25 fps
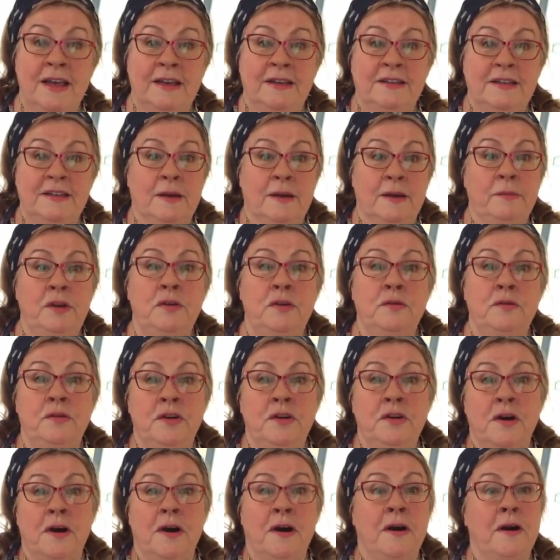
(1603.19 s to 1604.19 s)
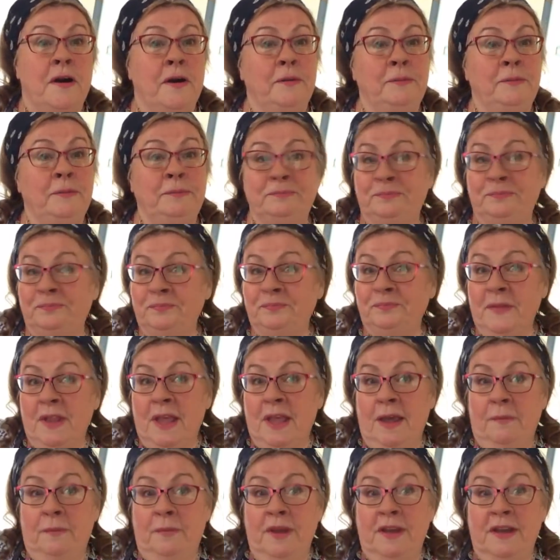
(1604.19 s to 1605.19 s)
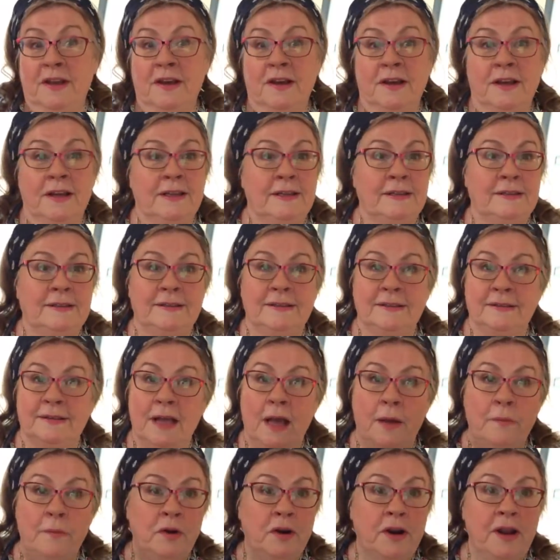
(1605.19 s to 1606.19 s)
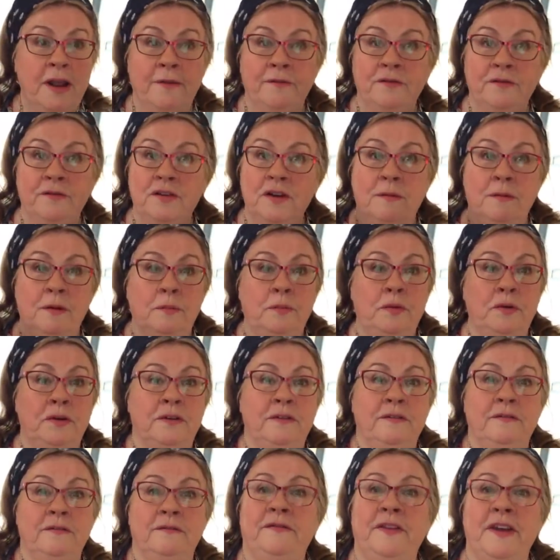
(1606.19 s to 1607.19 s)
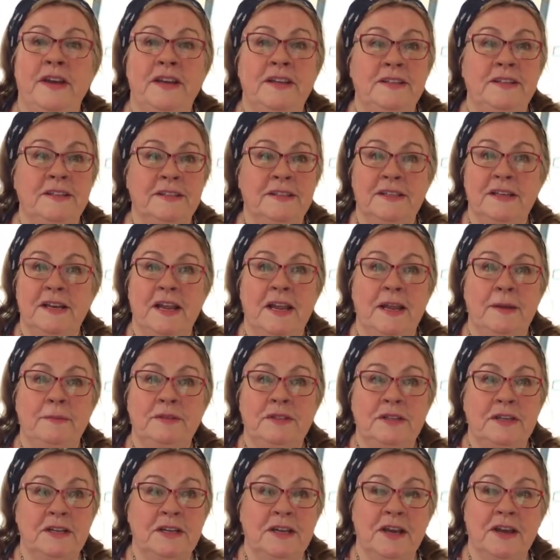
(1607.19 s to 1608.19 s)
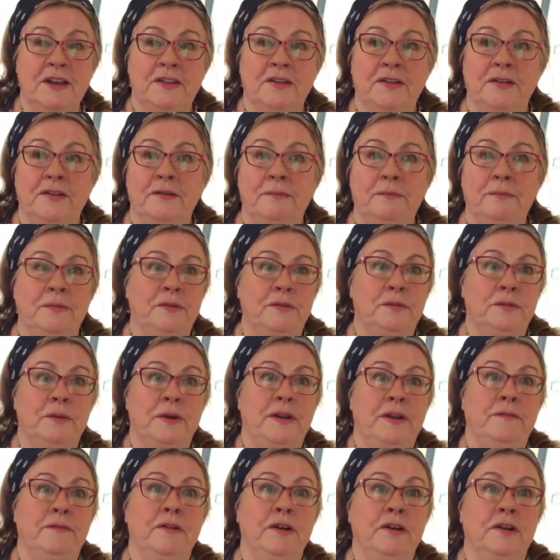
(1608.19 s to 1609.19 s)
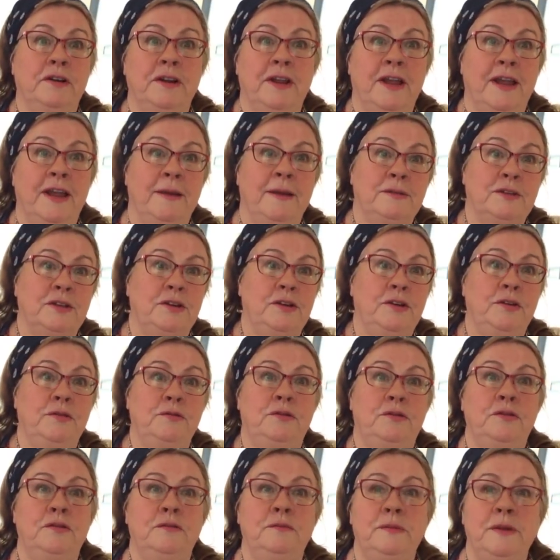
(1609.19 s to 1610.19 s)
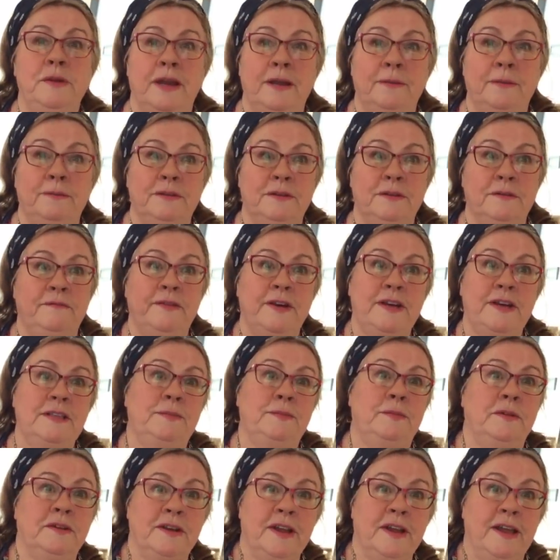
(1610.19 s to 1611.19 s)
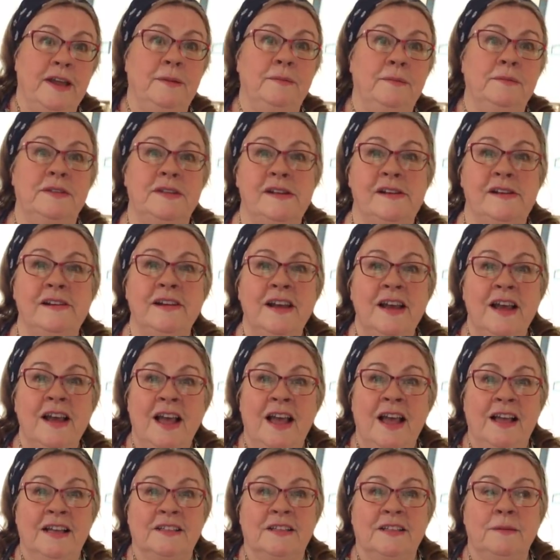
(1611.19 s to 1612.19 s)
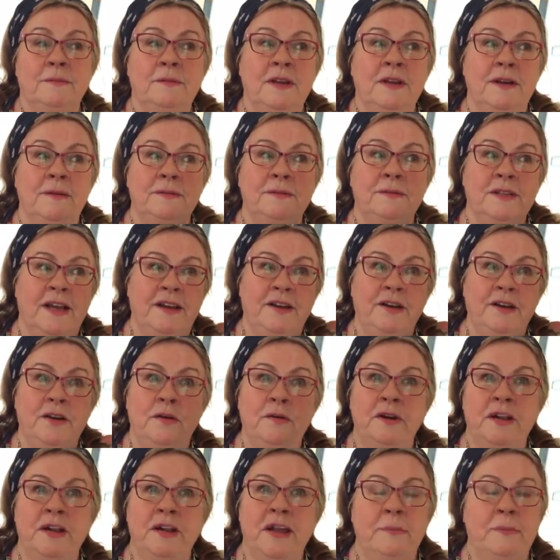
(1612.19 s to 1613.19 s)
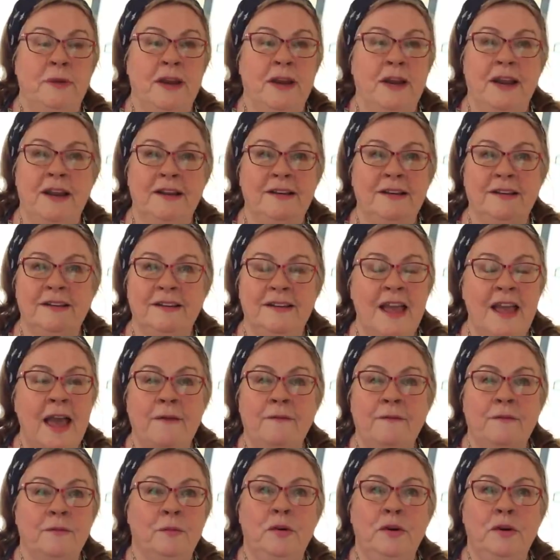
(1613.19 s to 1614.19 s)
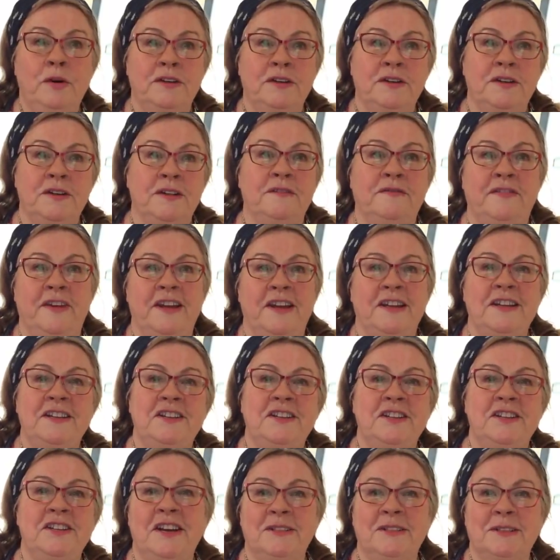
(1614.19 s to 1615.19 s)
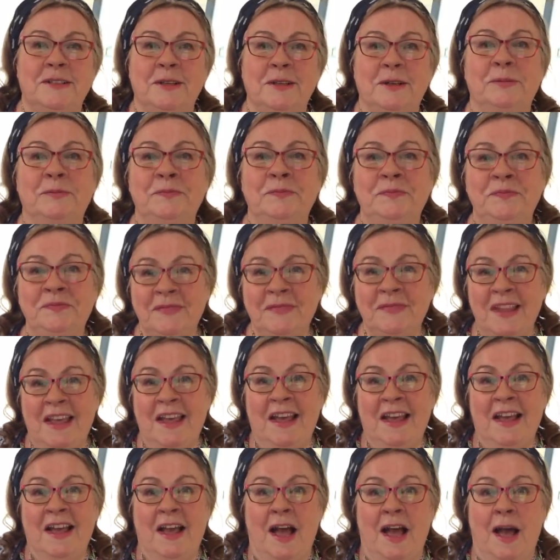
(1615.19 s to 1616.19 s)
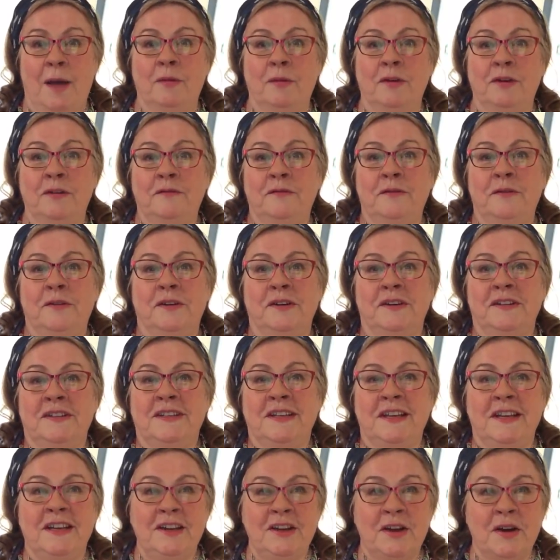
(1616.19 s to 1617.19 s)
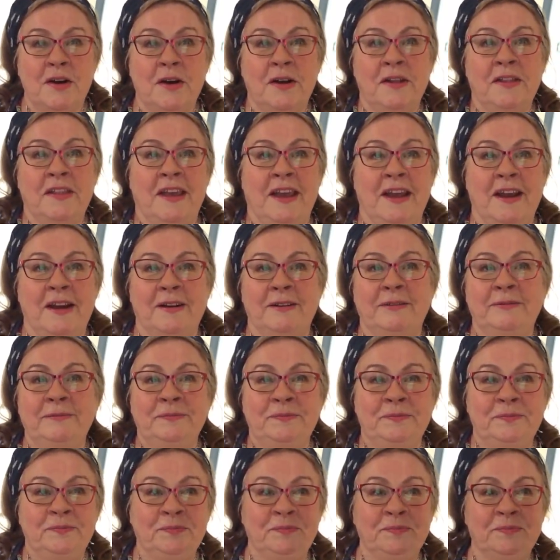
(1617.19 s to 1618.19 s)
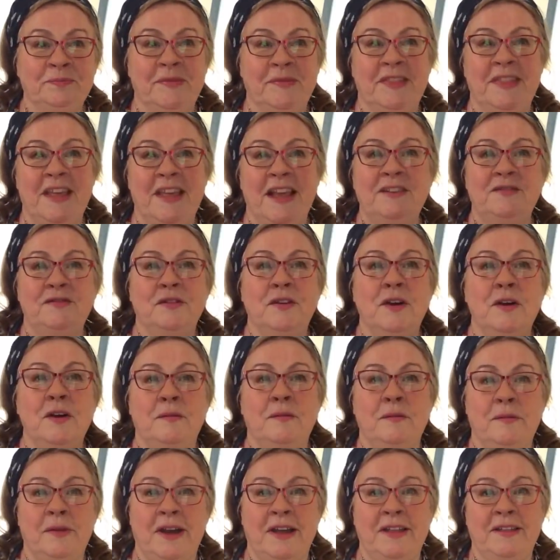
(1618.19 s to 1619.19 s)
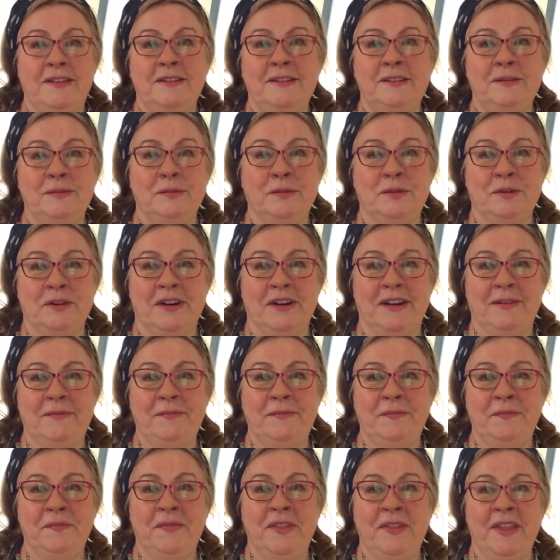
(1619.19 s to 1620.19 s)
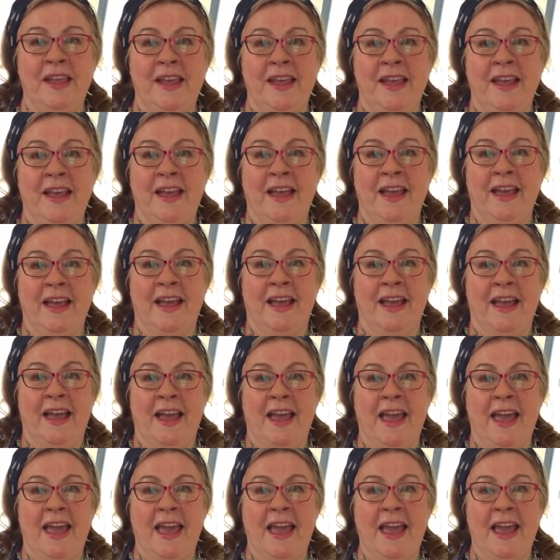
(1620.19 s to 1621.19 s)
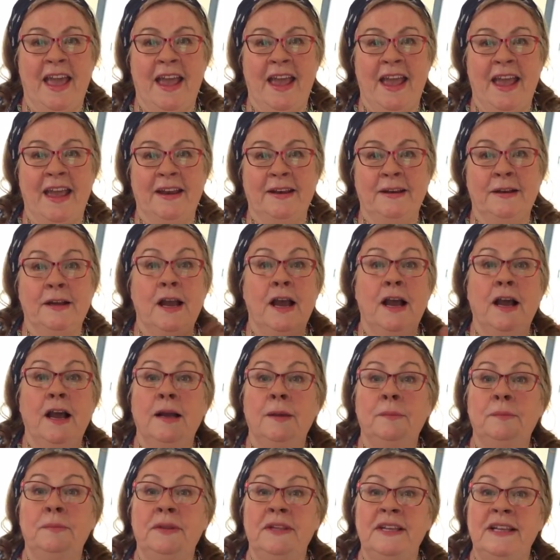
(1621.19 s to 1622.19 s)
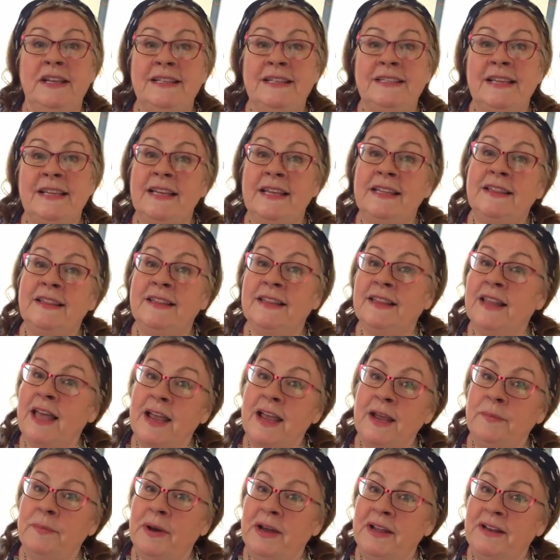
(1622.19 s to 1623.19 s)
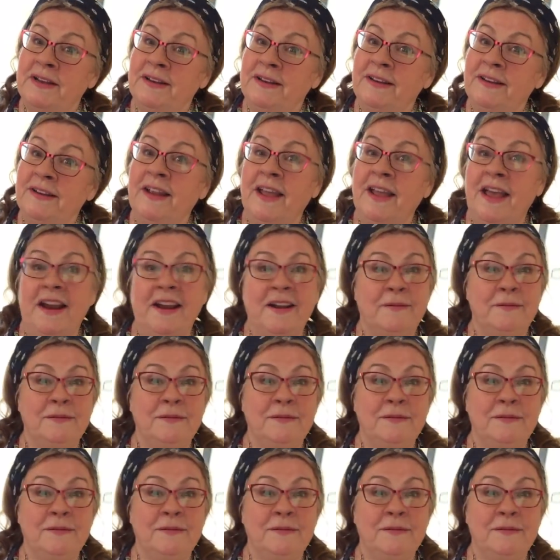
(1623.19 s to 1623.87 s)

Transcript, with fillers: Tell me who you are, because I'm going to have trouble putting faces and names together between real names and YouTube names and Facebook names. And sometimes I know a name and I haven't put it to the face yet. So I'm looking forward to seeing you all there. Thanks for coming by this morning, and please hit the like button. That